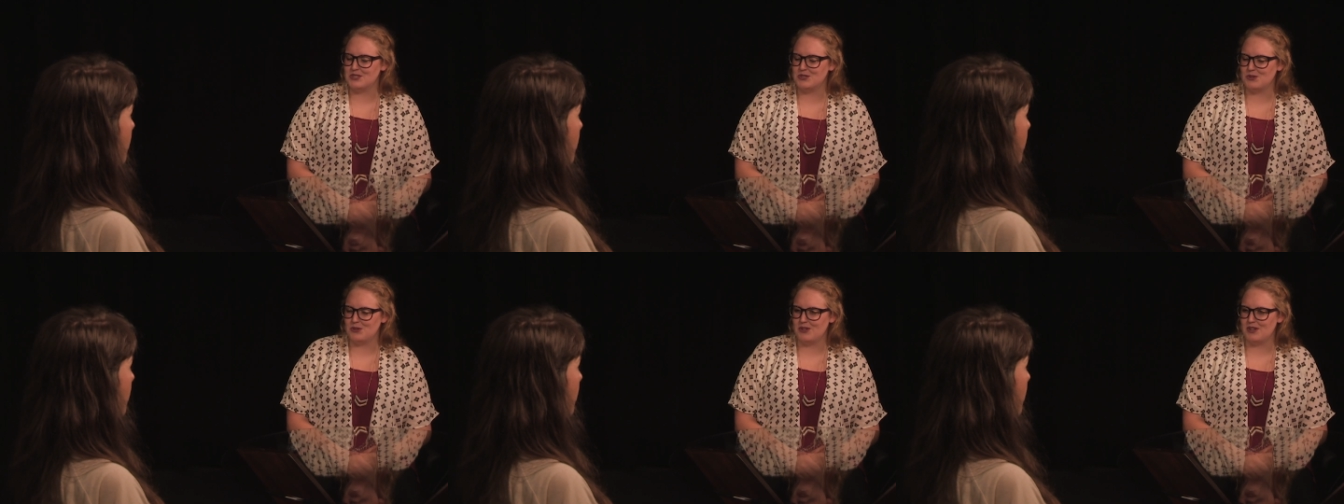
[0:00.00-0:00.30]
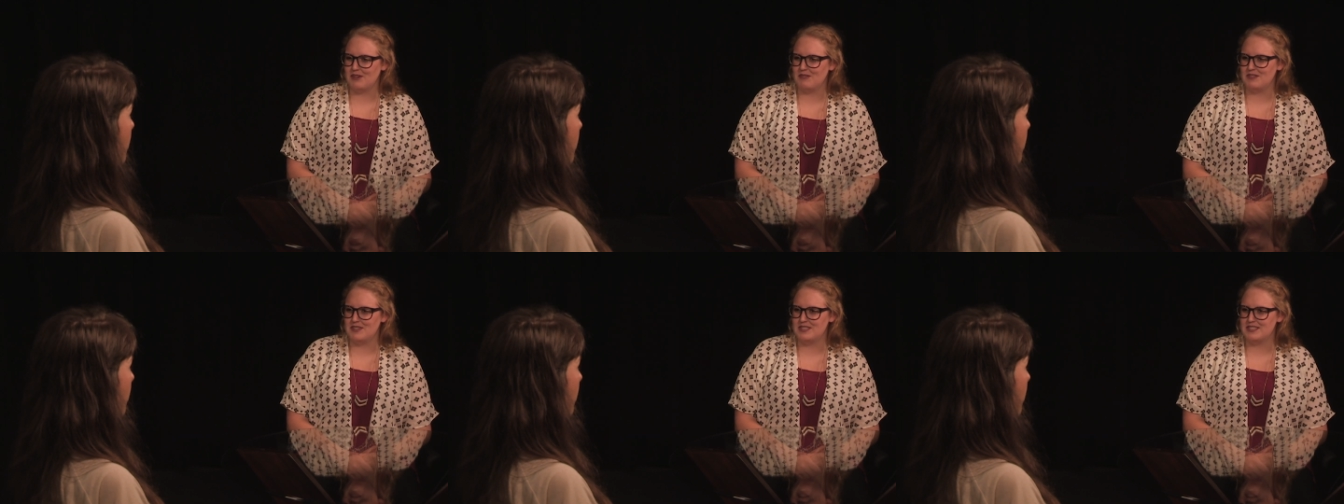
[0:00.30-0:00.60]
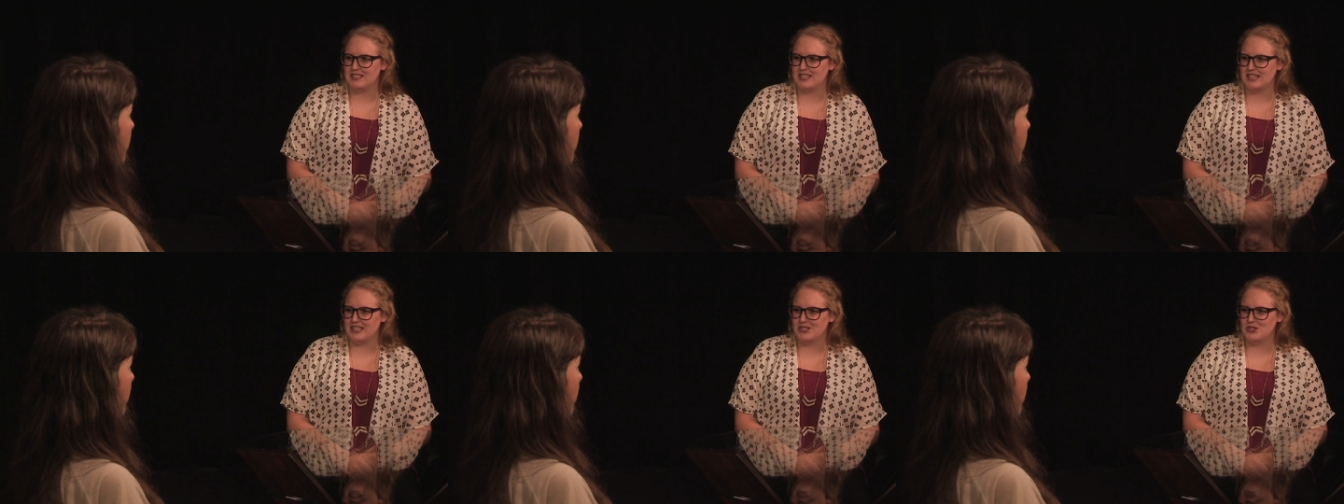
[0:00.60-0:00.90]
are told often
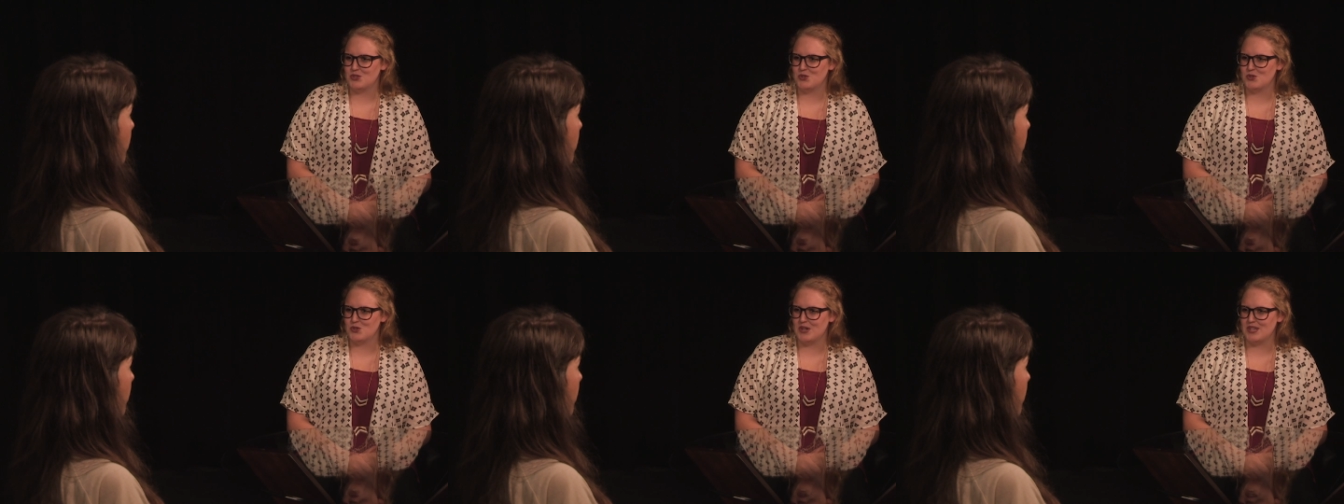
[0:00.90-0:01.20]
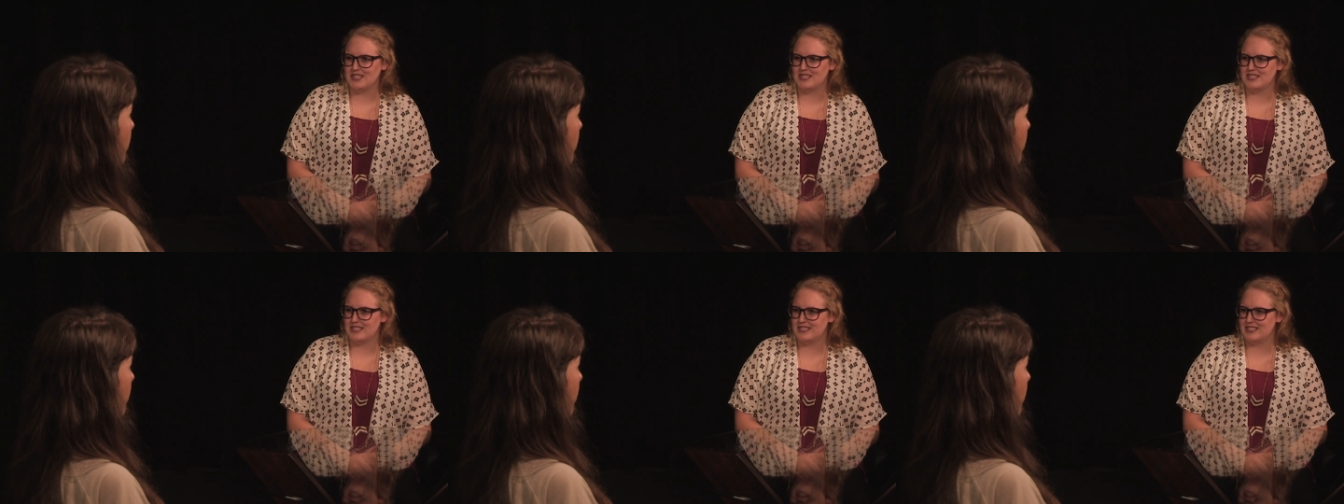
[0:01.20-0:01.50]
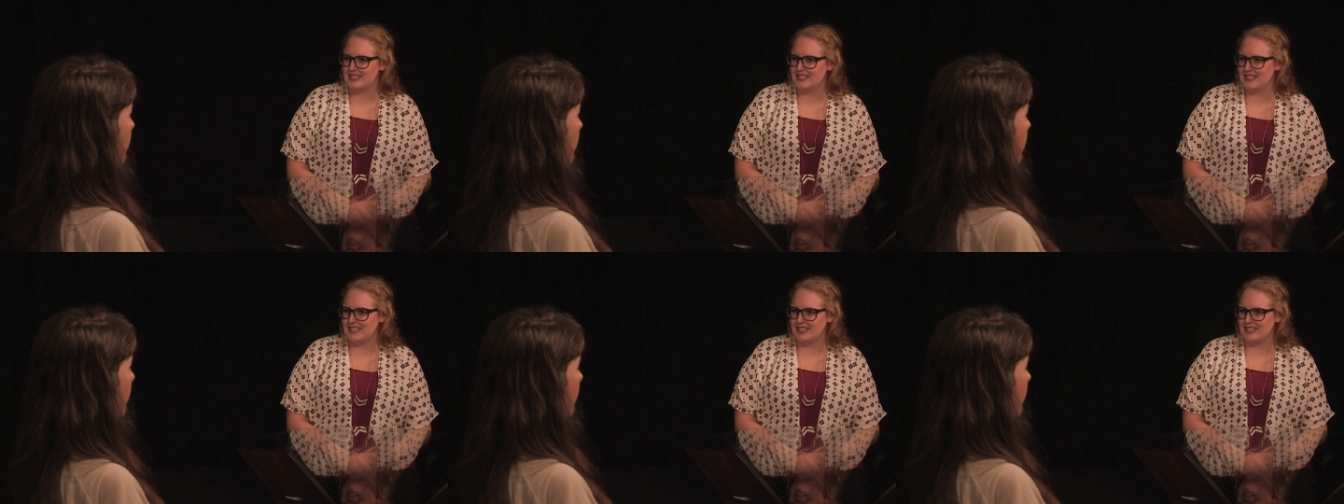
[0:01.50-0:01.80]
is like
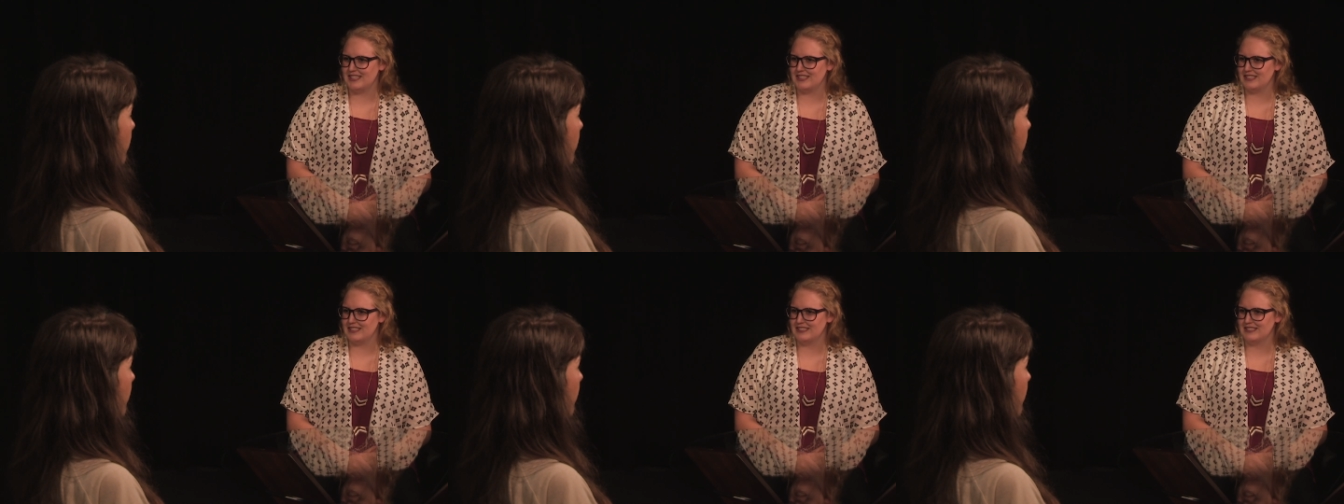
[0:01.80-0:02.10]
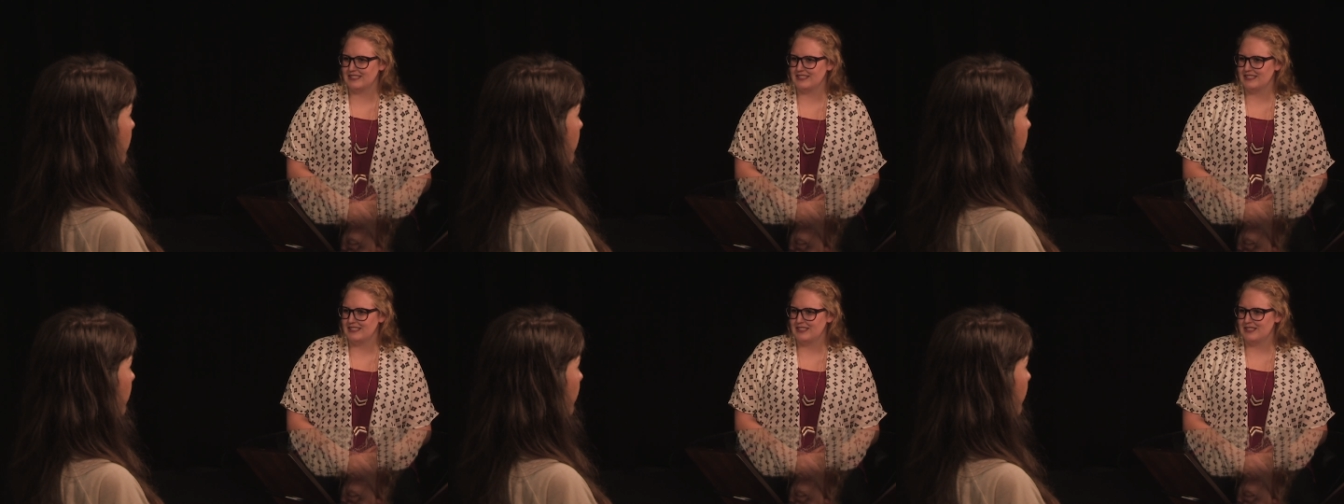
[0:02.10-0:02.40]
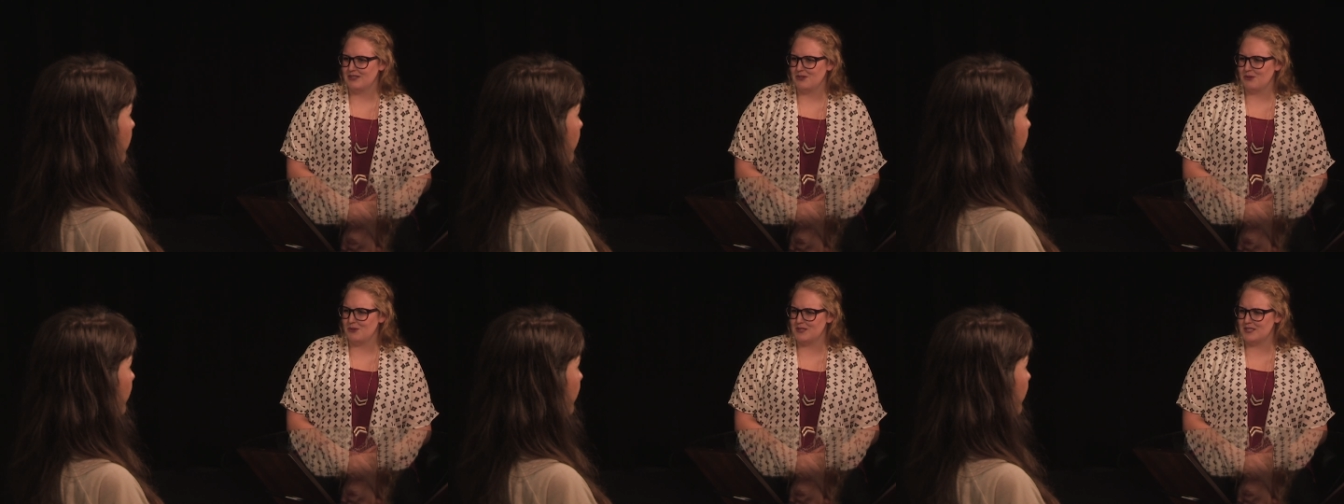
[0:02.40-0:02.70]
trust the
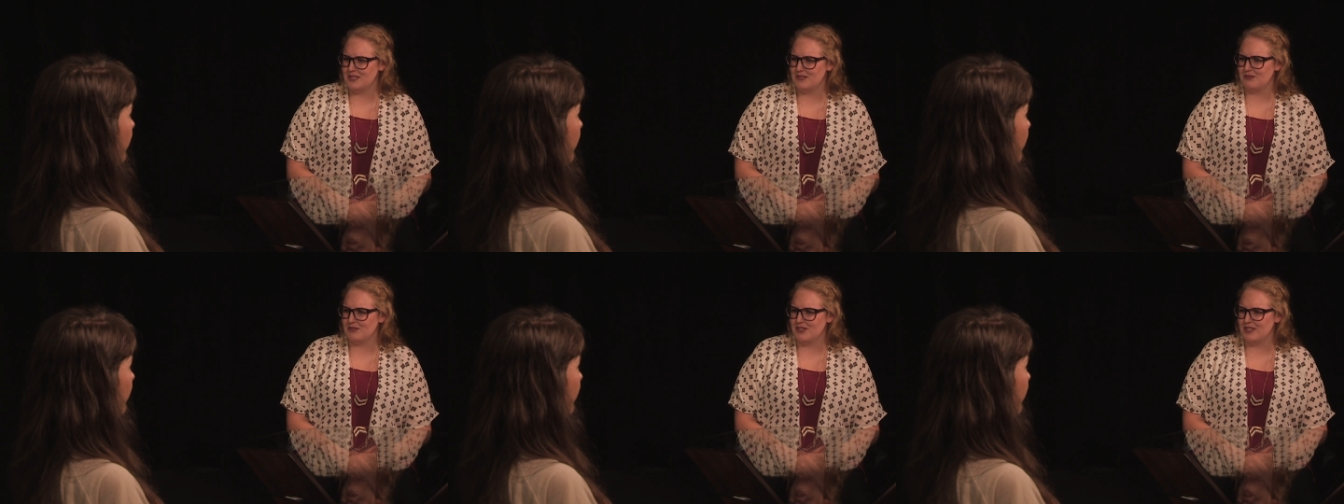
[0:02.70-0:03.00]
What's the